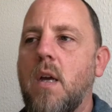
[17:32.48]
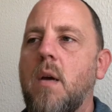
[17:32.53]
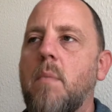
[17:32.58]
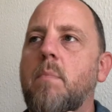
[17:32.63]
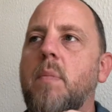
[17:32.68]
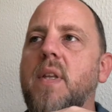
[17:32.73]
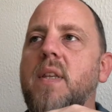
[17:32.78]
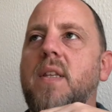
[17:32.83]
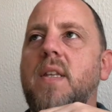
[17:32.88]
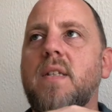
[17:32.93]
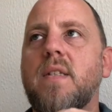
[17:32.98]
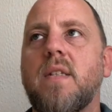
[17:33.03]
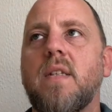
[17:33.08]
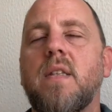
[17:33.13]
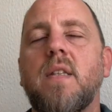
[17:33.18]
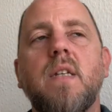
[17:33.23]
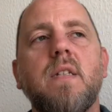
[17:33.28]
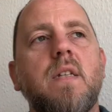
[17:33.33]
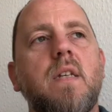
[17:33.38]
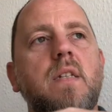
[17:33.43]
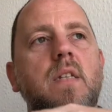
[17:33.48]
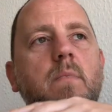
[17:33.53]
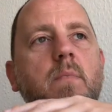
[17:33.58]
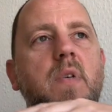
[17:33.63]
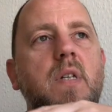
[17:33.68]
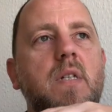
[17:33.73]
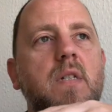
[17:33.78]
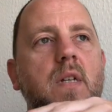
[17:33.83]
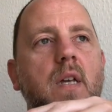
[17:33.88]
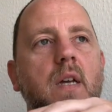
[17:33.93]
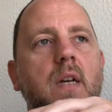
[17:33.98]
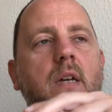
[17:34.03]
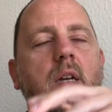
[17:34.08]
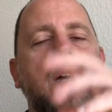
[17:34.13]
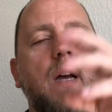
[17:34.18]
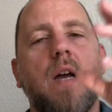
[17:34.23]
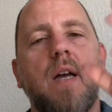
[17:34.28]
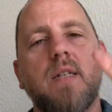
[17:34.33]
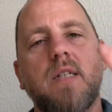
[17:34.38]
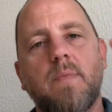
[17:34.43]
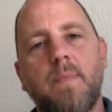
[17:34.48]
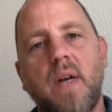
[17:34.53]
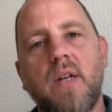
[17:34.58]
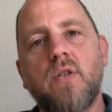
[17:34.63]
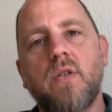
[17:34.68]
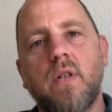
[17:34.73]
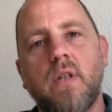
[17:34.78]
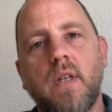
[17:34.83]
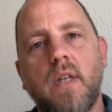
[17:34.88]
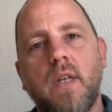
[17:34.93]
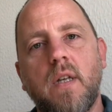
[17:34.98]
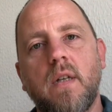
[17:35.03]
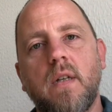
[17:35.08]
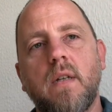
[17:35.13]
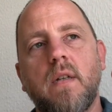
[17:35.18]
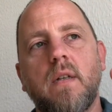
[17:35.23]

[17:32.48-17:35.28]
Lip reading: But this is a mistake, especially